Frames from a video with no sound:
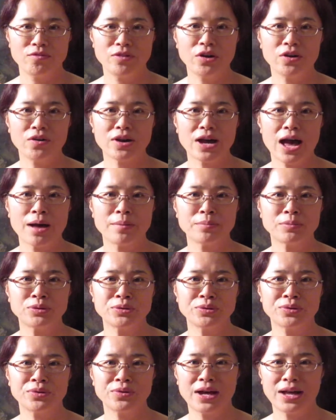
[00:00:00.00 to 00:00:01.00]

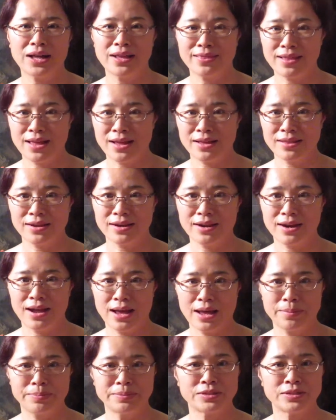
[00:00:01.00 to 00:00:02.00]
Welcome to another
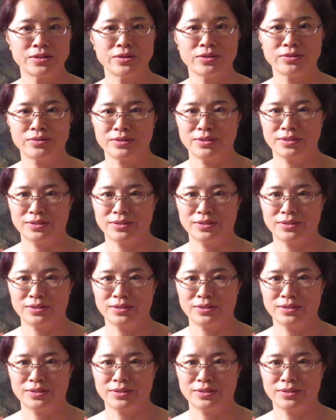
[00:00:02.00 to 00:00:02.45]
episode.